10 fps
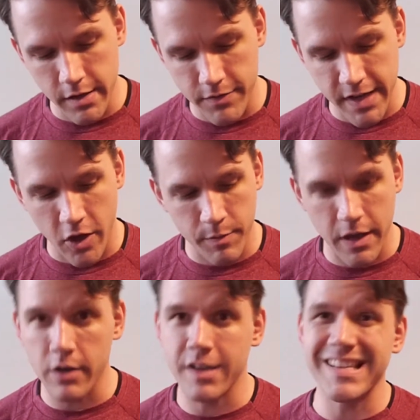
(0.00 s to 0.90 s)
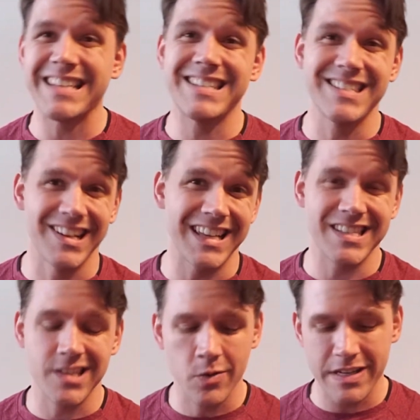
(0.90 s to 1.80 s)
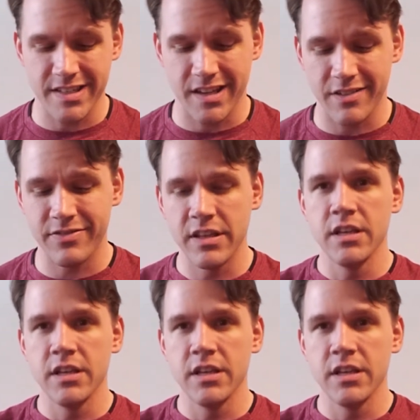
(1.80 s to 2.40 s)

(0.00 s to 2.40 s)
enough to help me out because I suck at sewing stuff.